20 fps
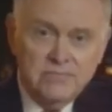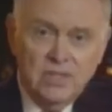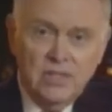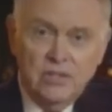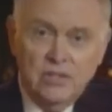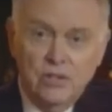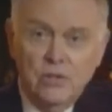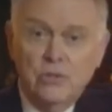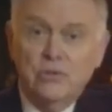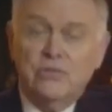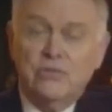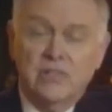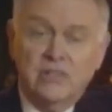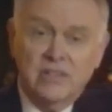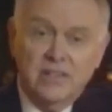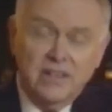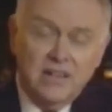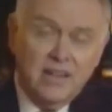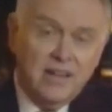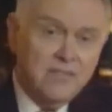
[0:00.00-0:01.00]
Hughes
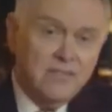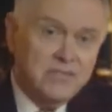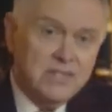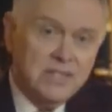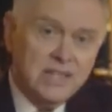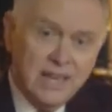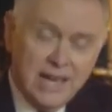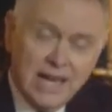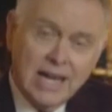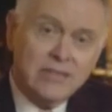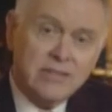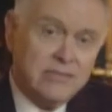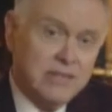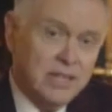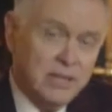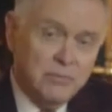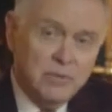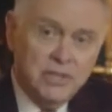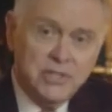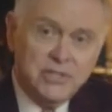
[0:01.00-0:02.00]
loved
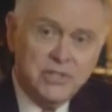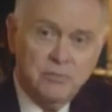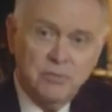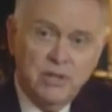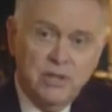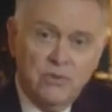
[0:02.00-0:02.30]
casting Mitchum